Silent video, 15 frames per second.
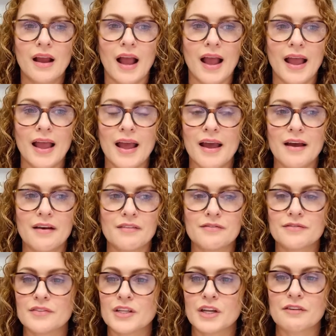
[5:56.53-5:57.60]
I
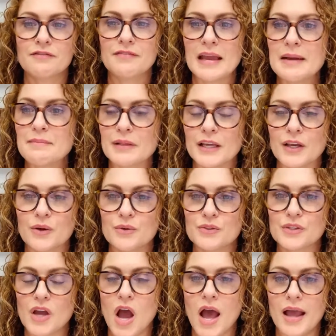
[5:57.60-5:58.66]
have, family
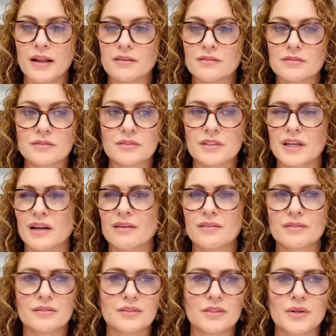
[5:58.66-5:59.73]
who's got,
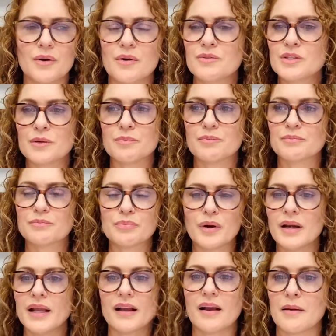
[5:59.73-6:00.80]
who owns a
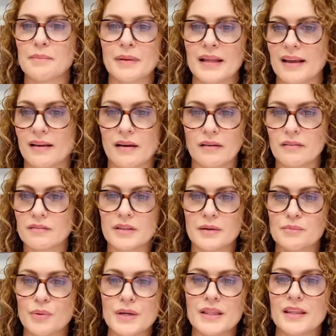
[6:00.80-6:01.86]
printing company. I
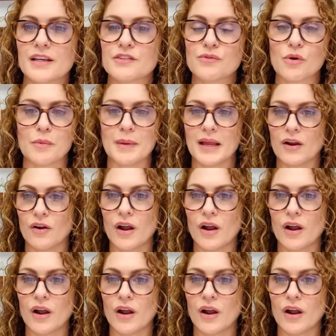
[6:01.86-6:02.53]
can print things for me.